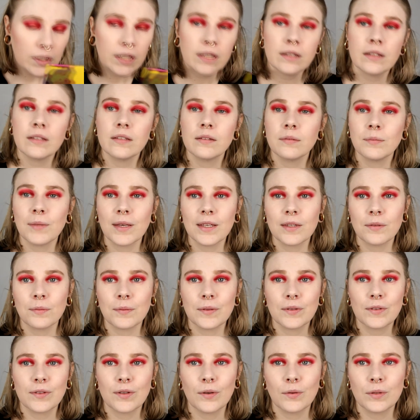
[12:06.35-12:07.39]
This makes me
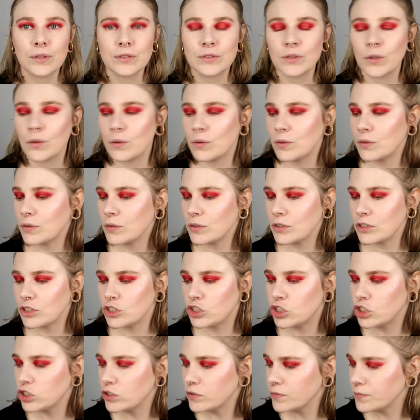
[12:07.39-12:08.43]
so
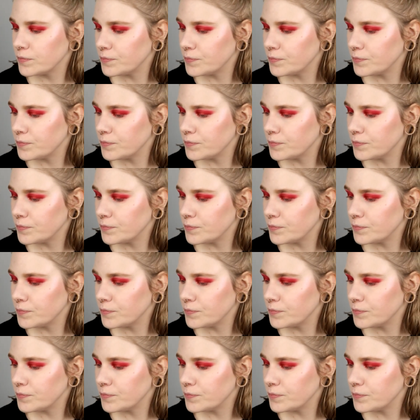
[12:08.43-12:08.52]
annoyed.